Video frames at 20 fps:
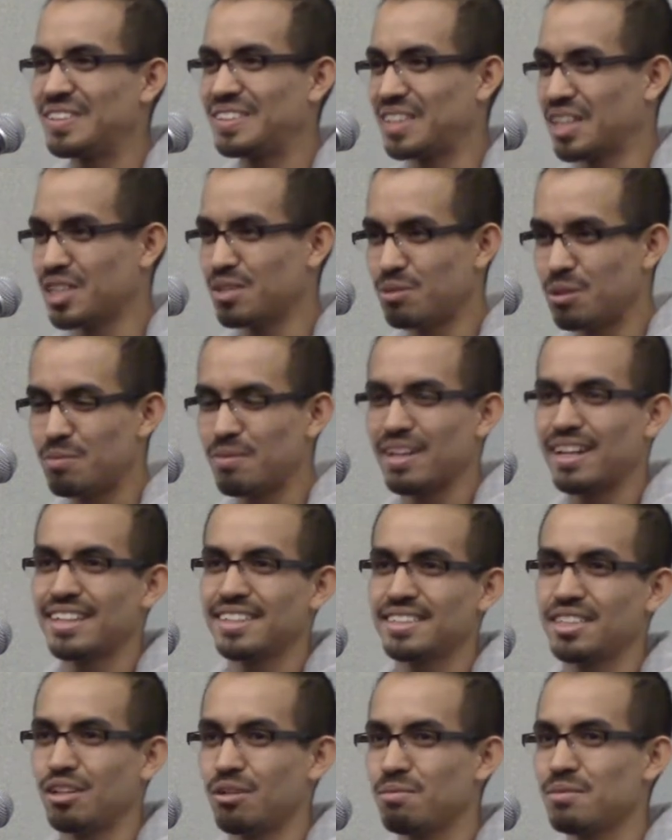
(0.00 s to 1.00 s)
Dr. Moman
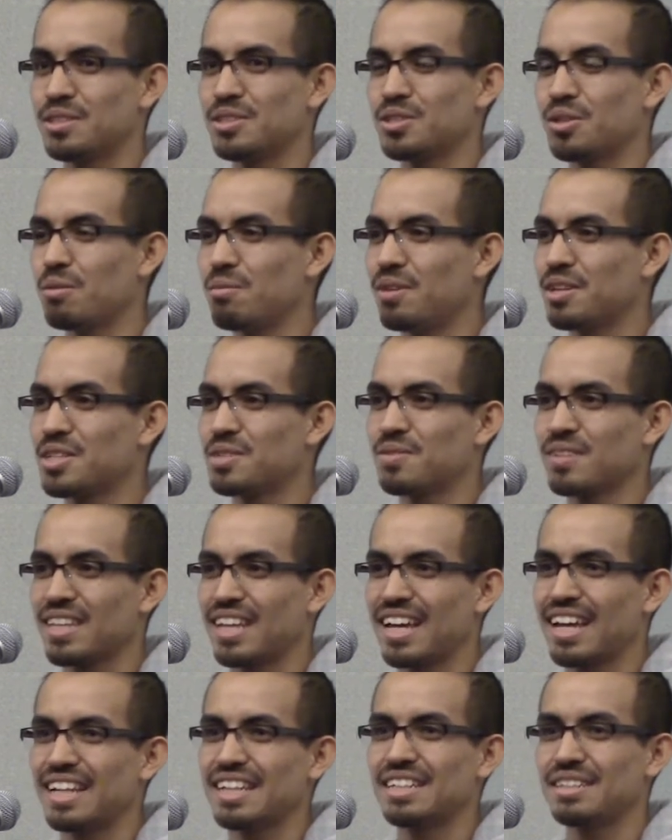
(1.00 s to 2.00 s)
has helped me so much with
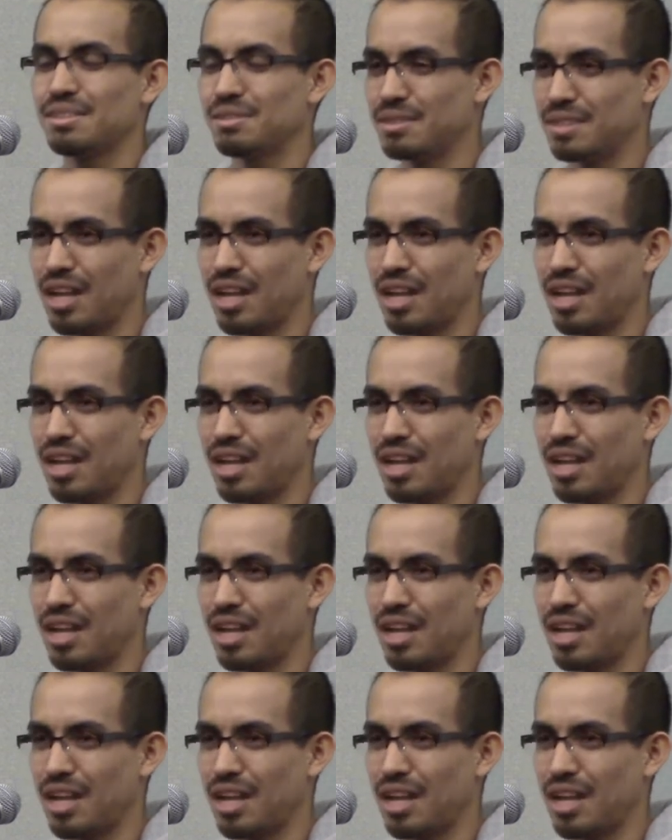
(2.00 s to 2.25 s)
that.